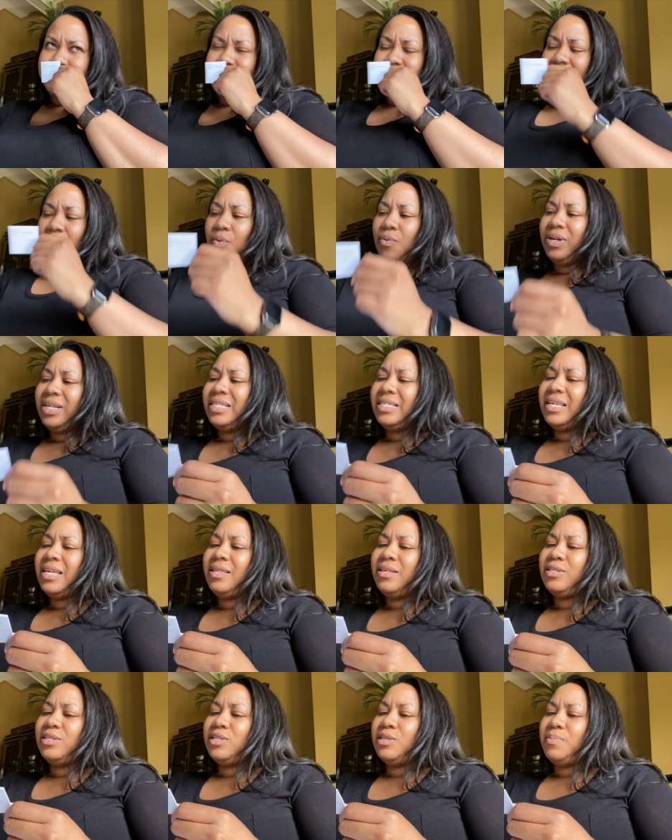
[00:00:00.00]
I want to say
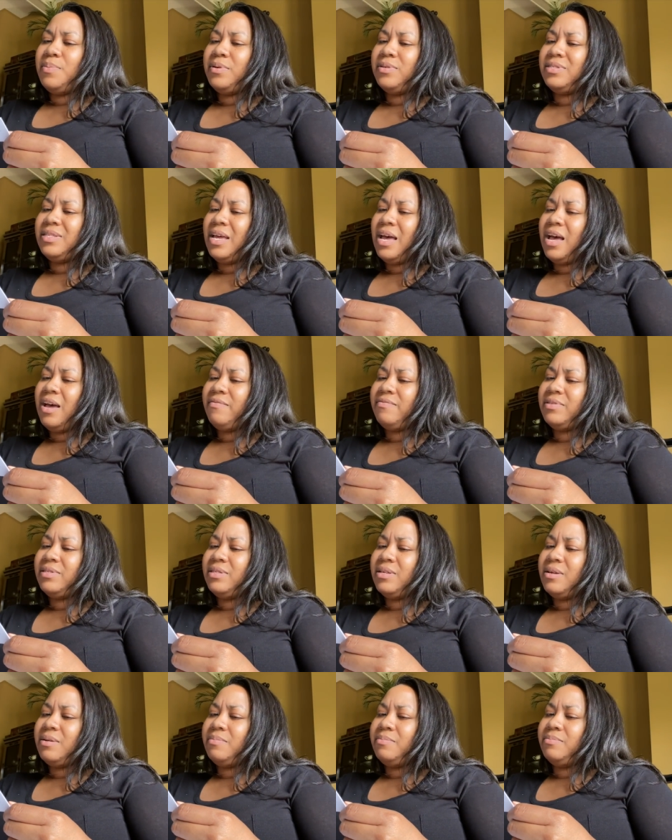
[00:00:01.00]
this is supposed to have
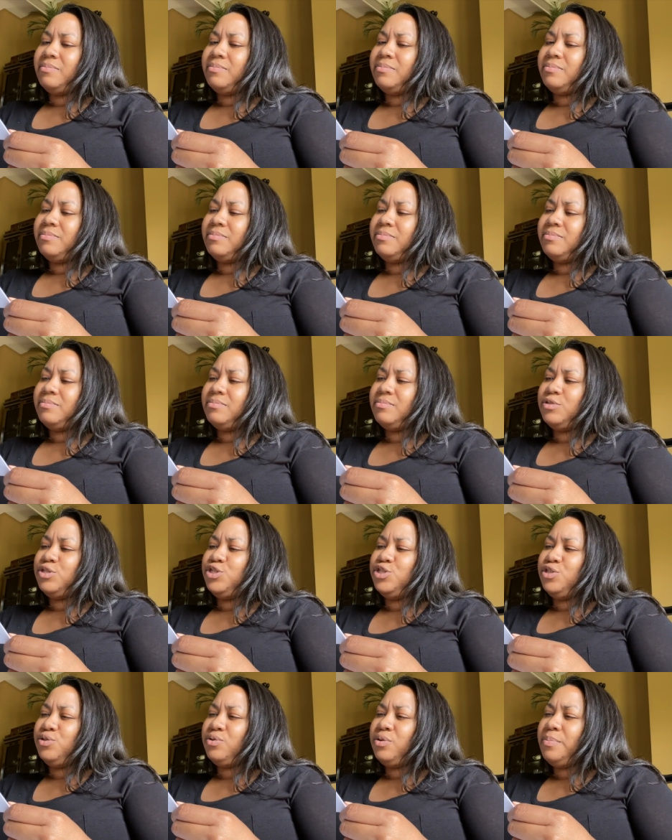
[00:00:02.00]
some
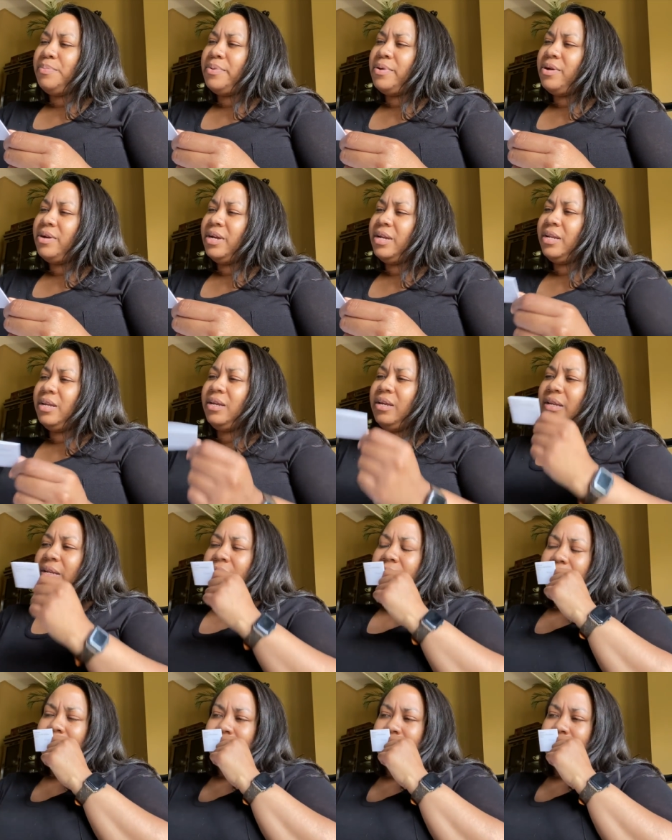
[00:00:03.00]
juniper in it.